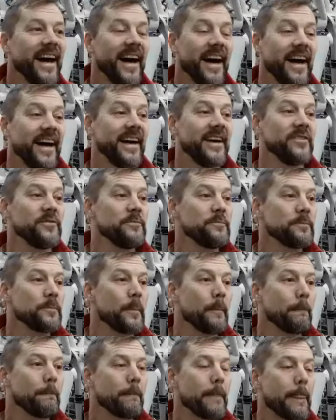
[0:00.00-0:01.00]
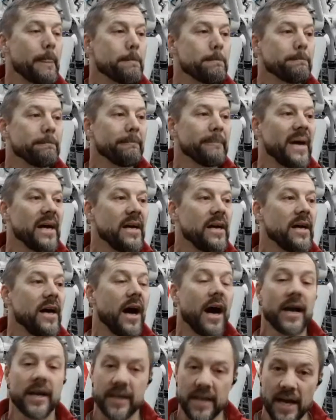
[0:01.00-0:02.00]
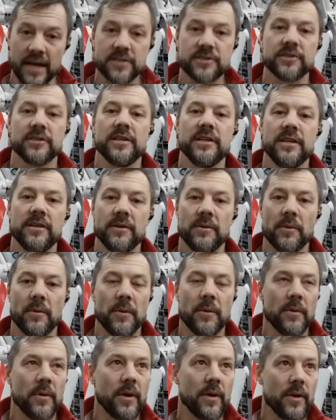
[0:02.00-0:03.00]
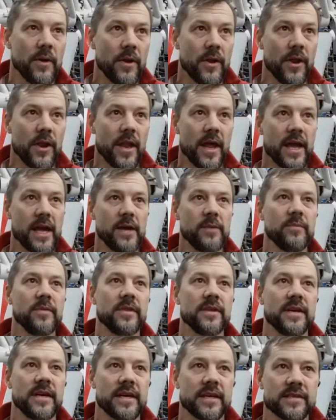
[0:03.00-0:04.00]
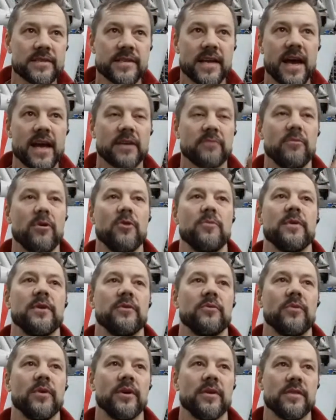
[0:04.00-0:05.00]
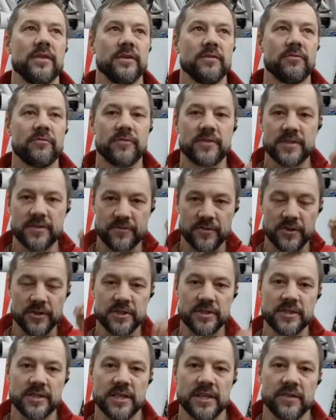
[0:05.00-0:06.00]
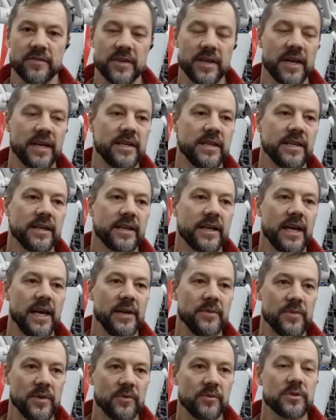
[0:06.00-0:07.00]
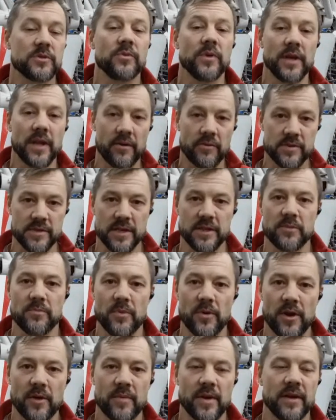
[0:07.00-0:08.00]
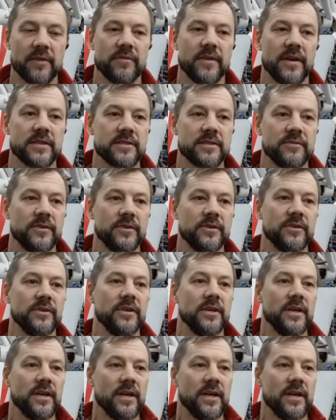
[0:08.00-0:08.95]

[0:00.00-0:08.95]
I can actually name the exact moment where the first seed of the idea came. It was when I was at the Burning Man Festival